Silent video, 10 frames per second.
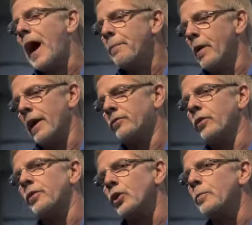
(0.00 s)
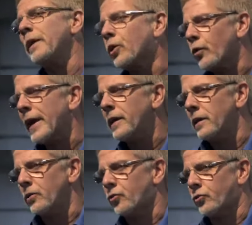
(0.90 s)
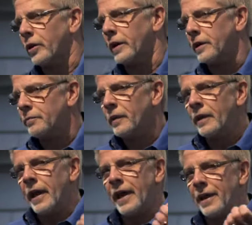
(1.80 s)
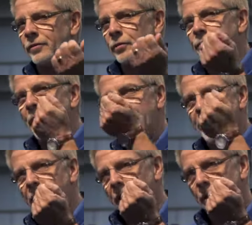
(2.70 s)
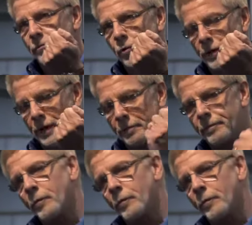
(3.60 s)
byproducts of the human grain industry and to find an outlet for them.